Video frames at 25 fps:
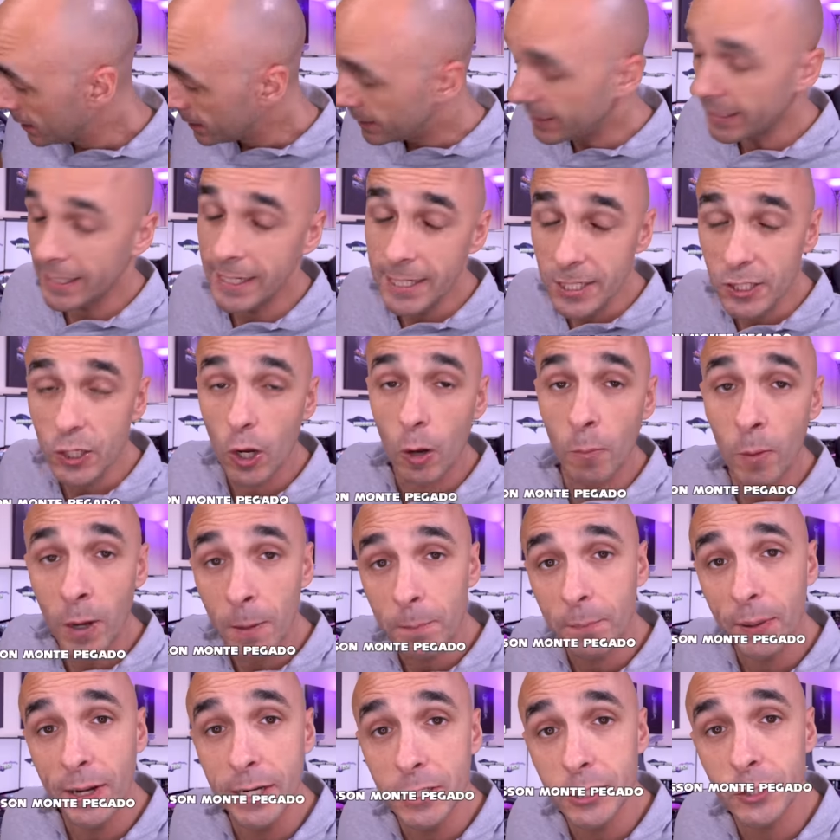These are my
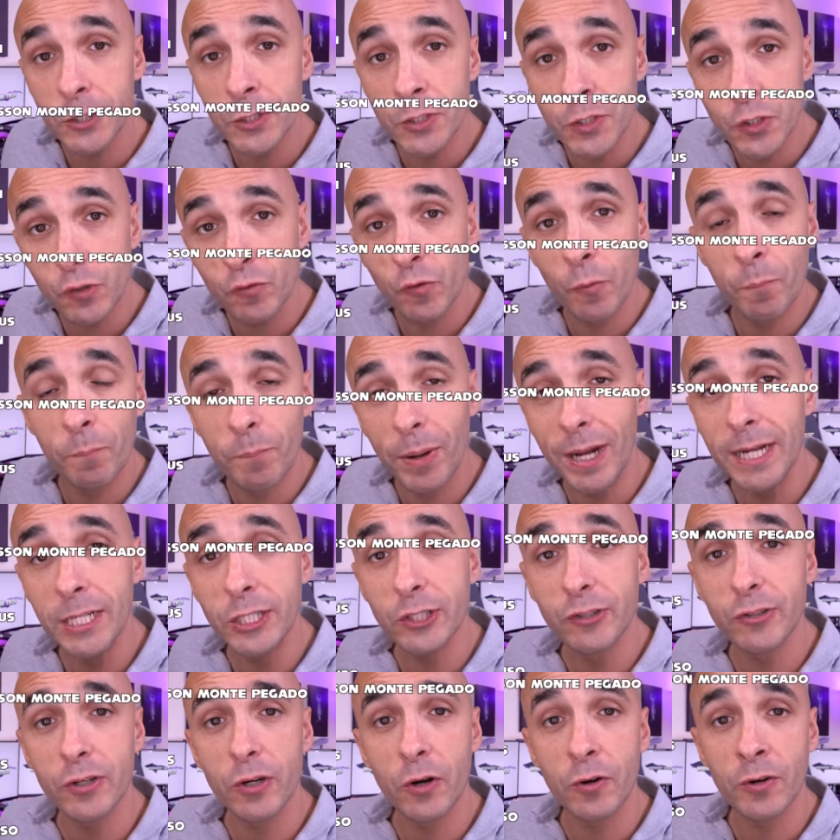patrons from
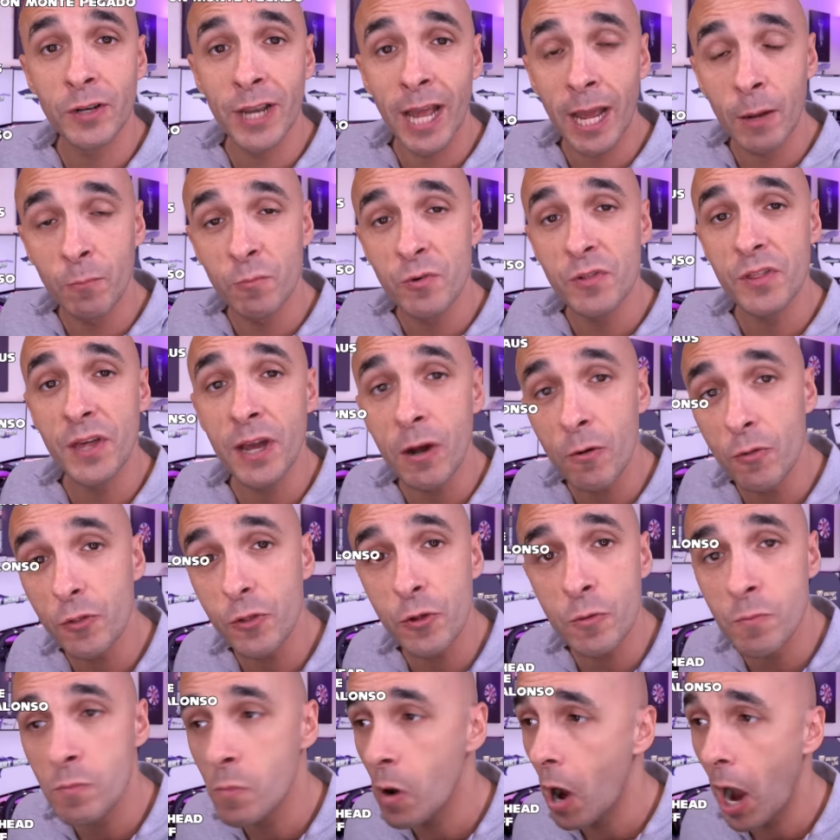Patreon, and without
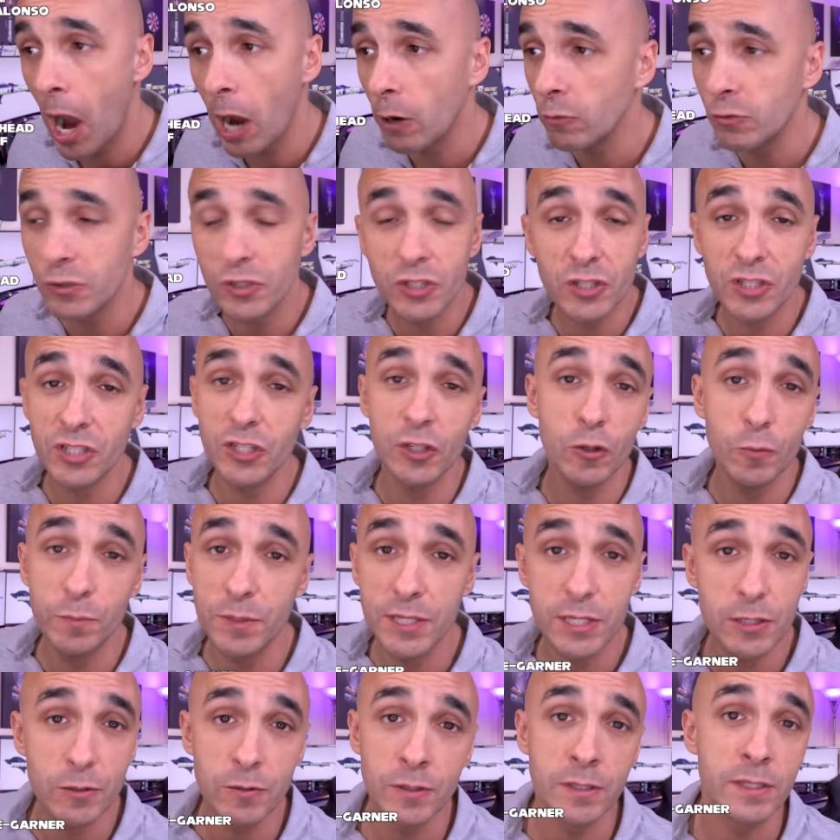them, I would still
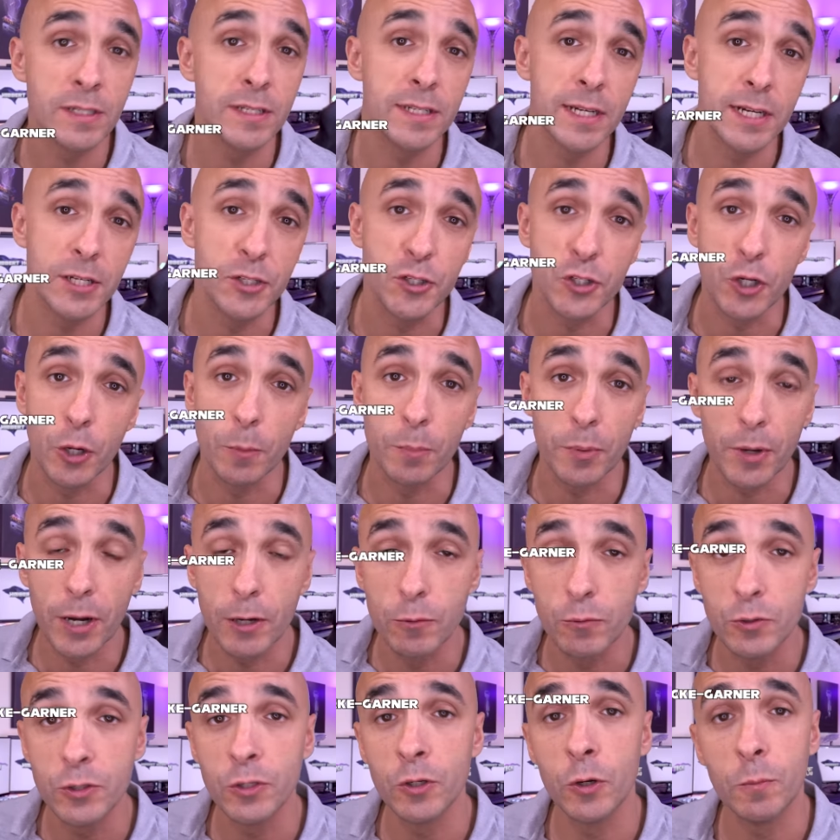be doing the day job.
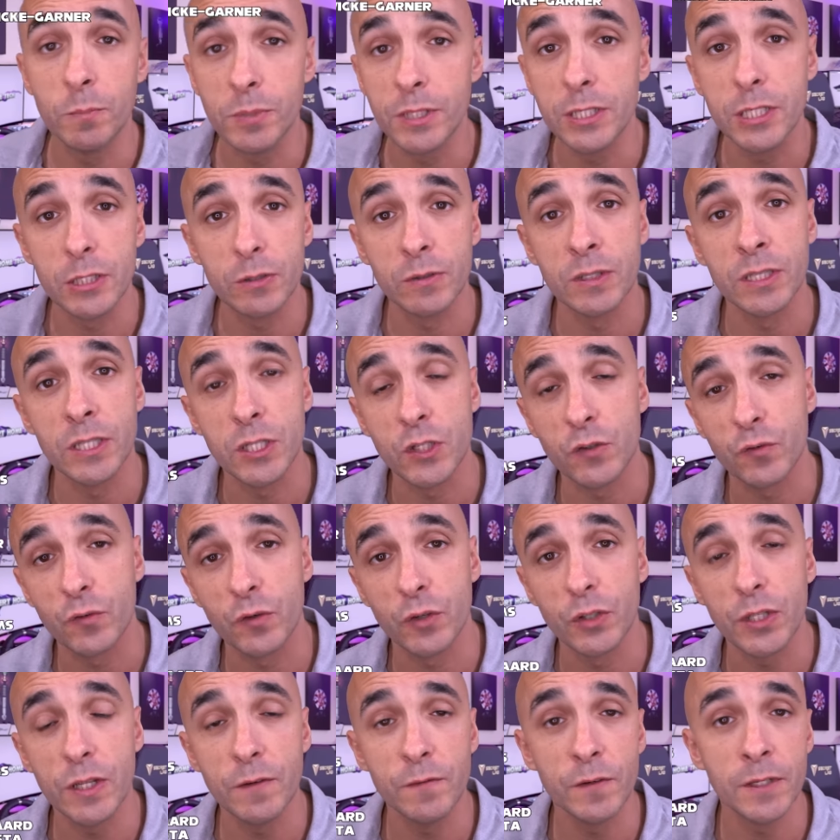I would not be doing this
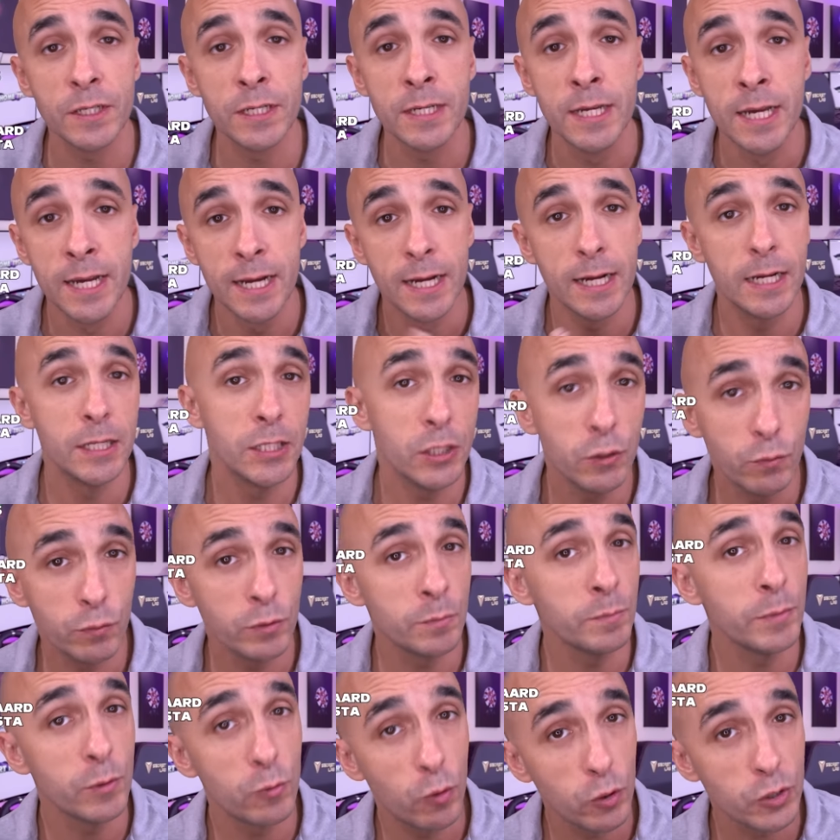for a living, and you
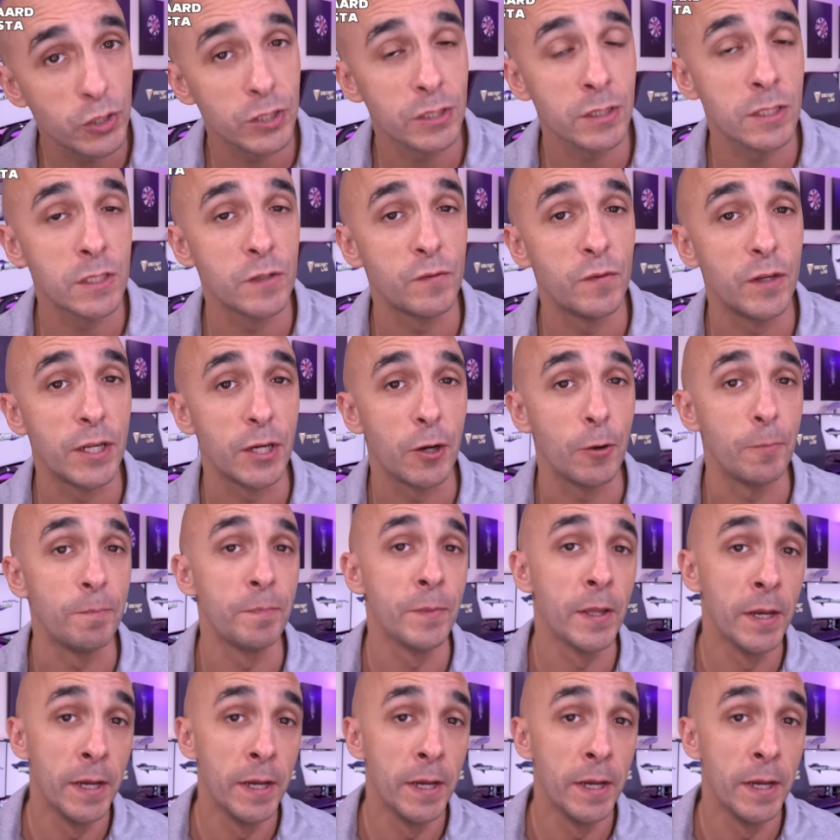wouldn't be watching this video.